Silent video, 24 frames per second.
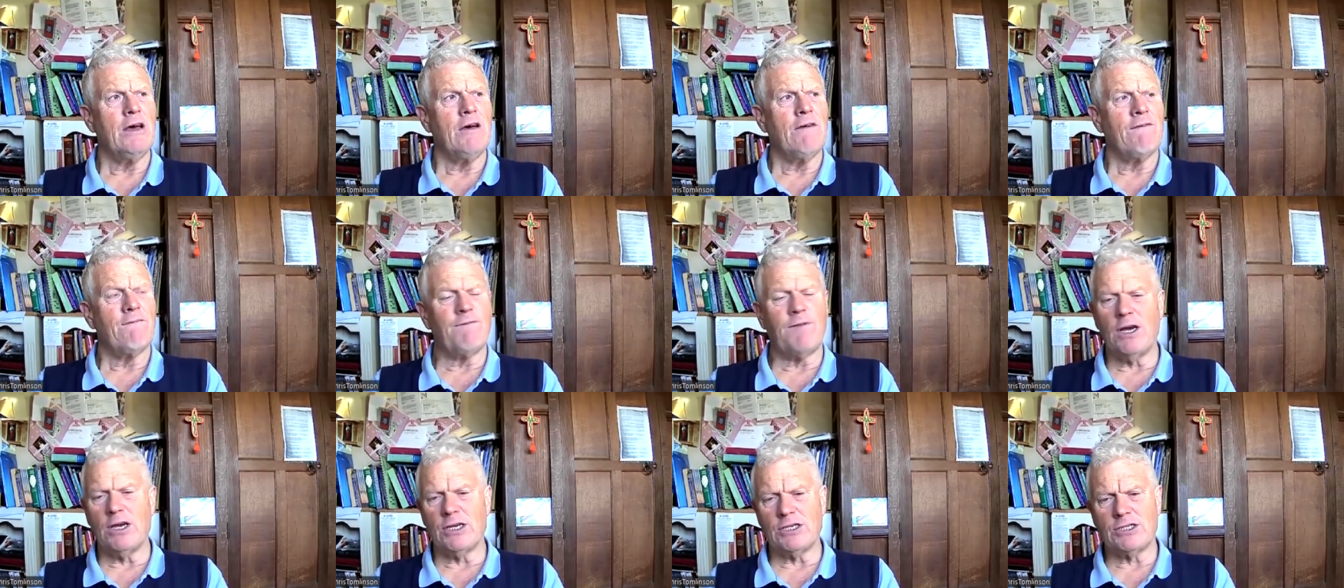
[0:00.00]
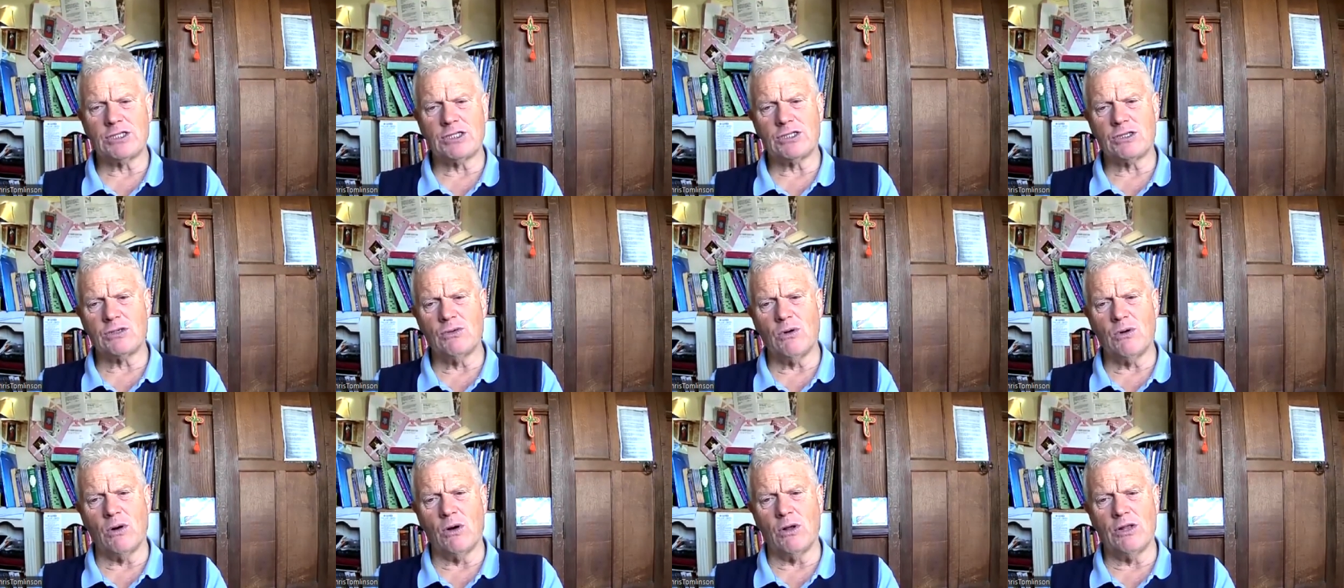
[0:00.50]
first
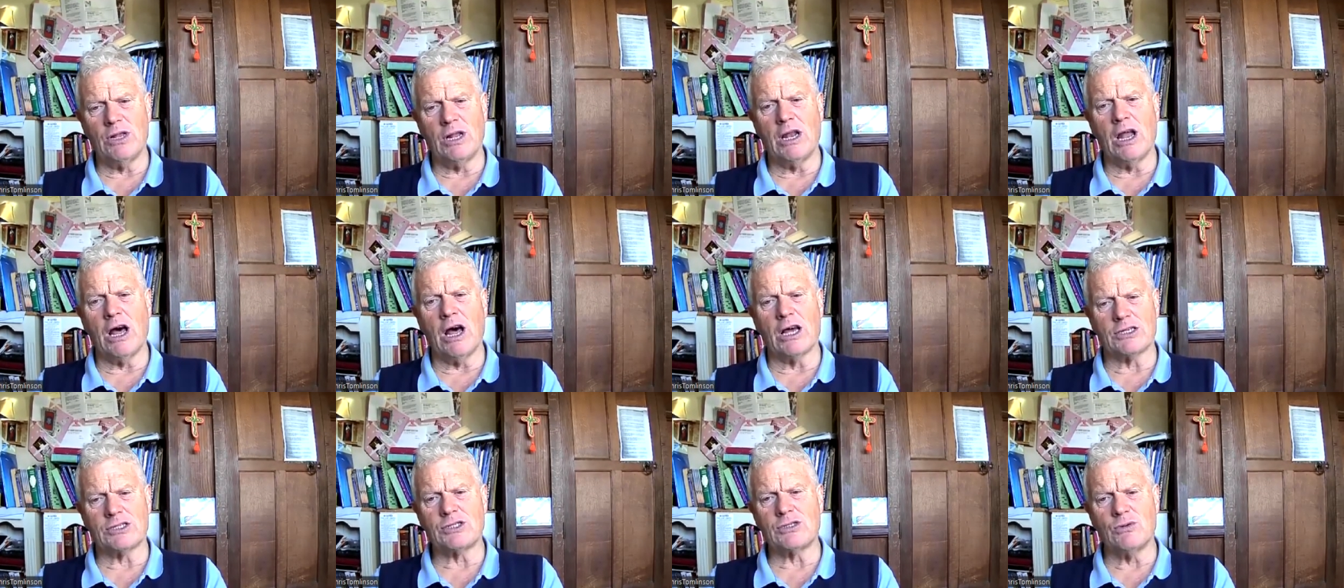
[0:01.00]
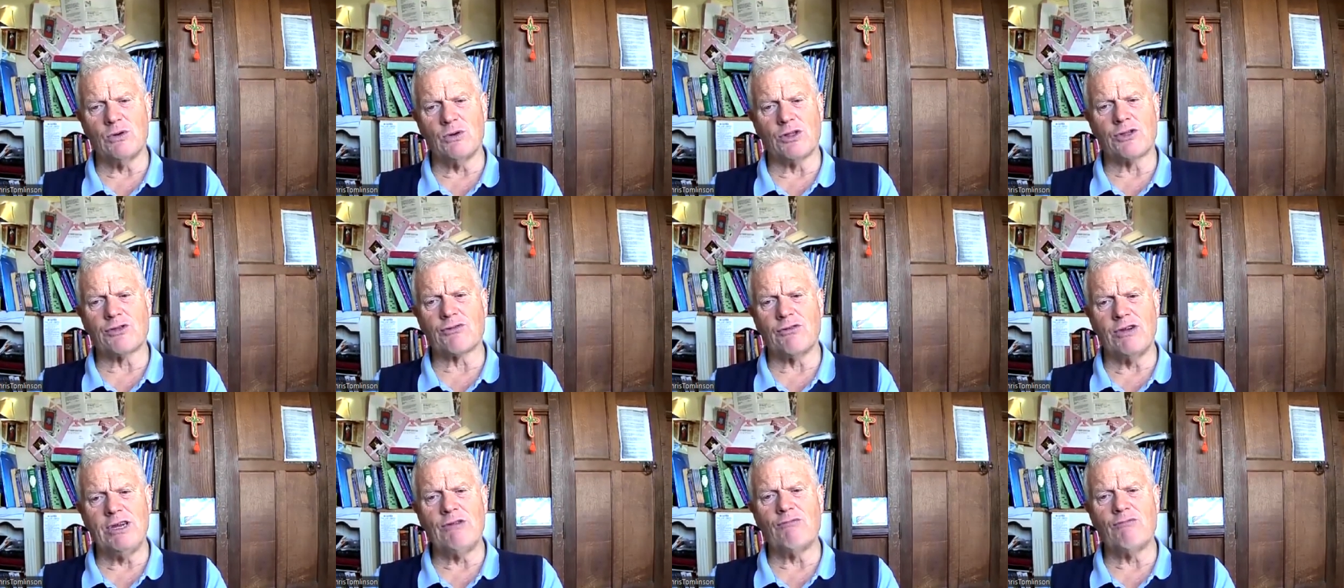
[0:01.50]
two or the last two or
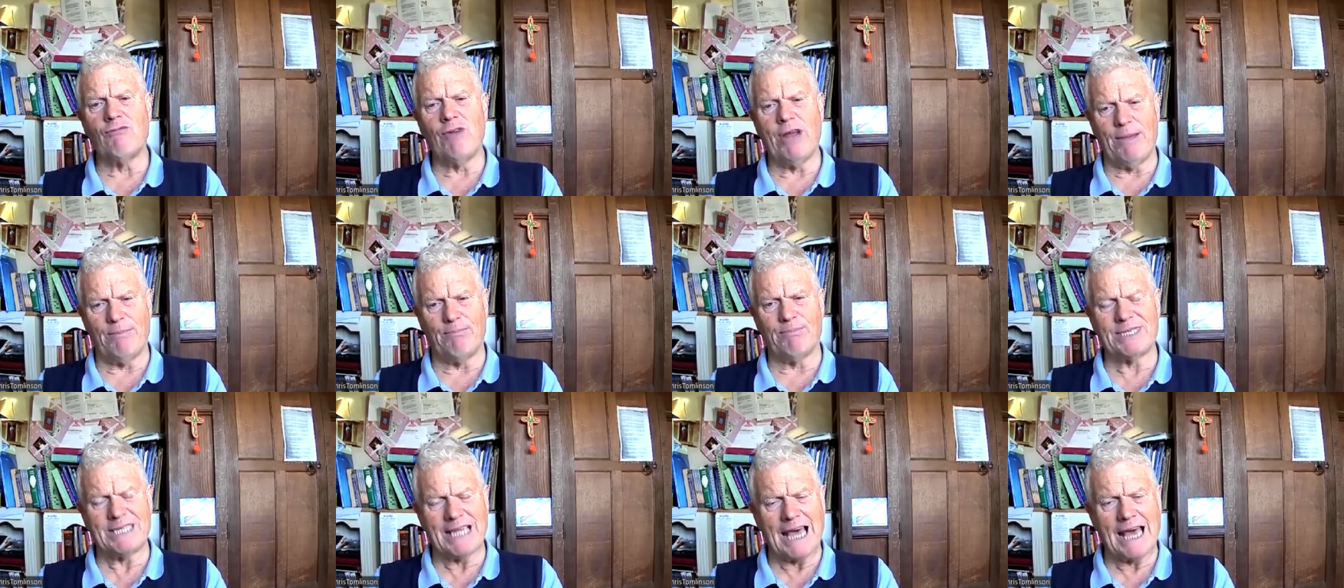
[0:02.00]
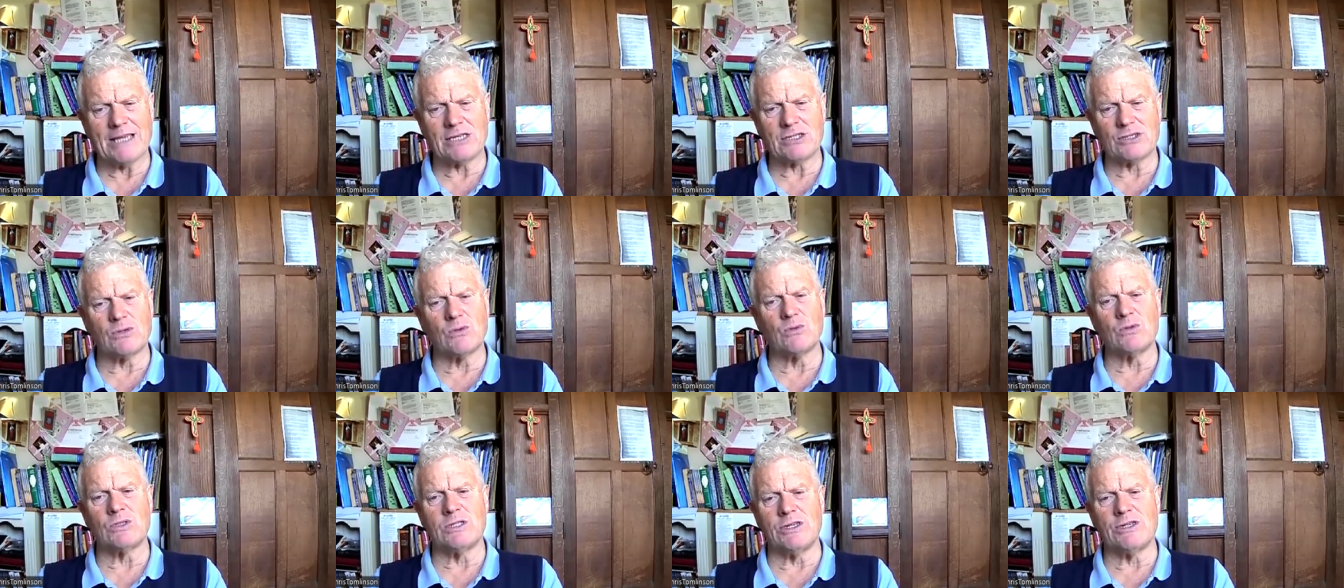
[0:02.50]
three ribs, that
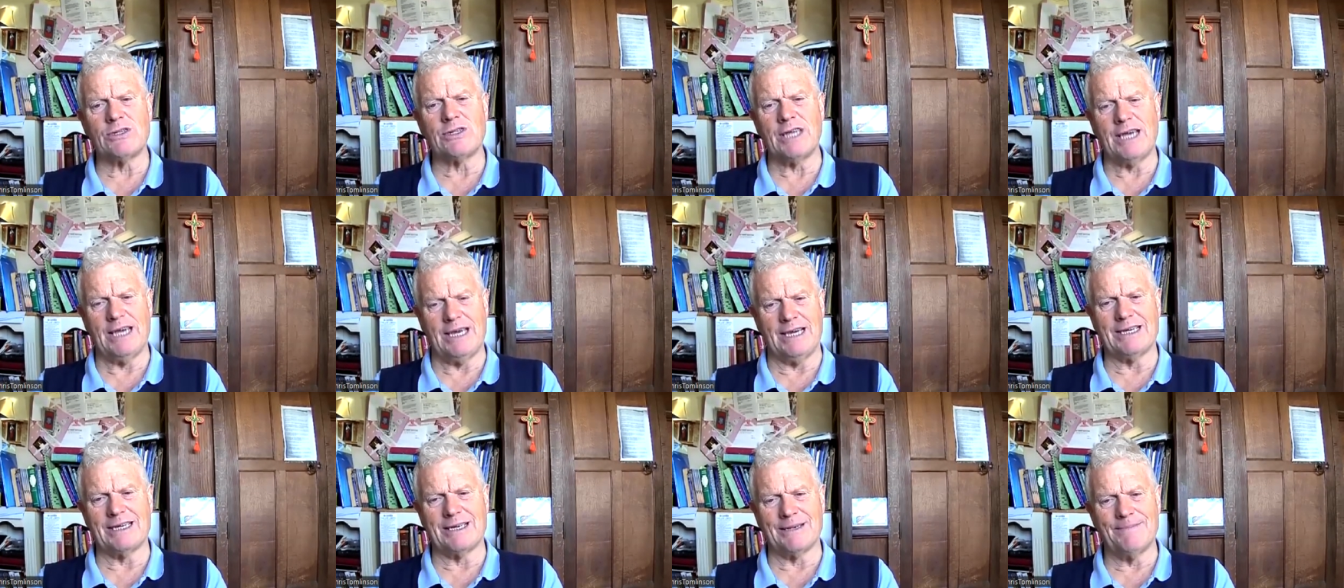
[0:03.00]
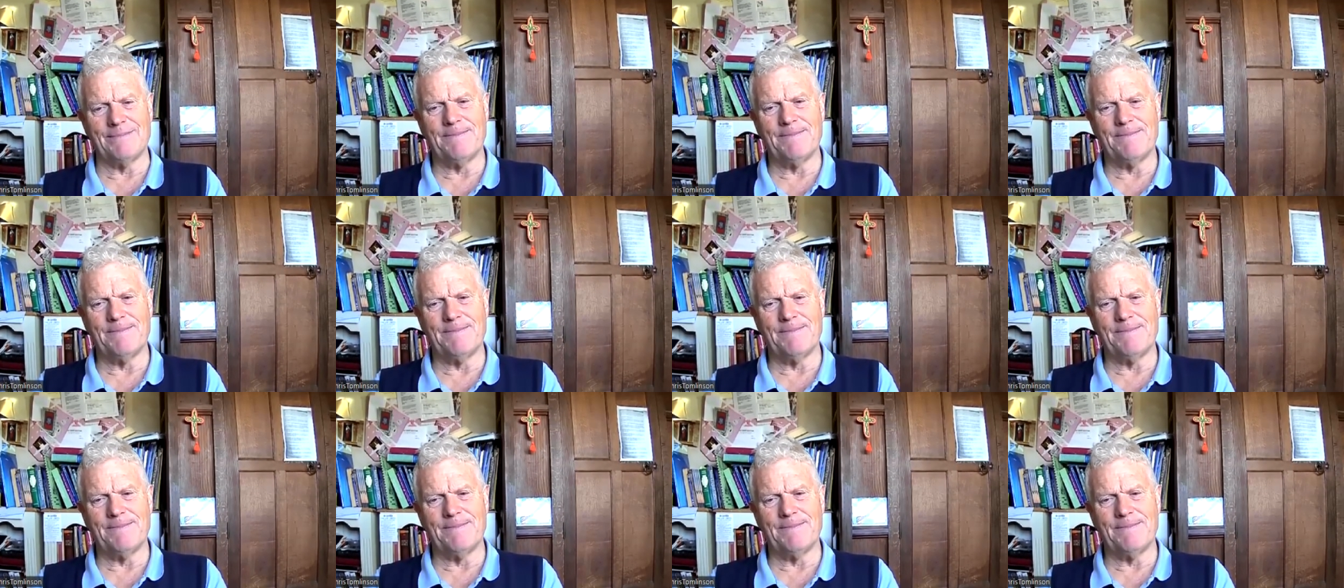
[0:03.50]
sort of thing.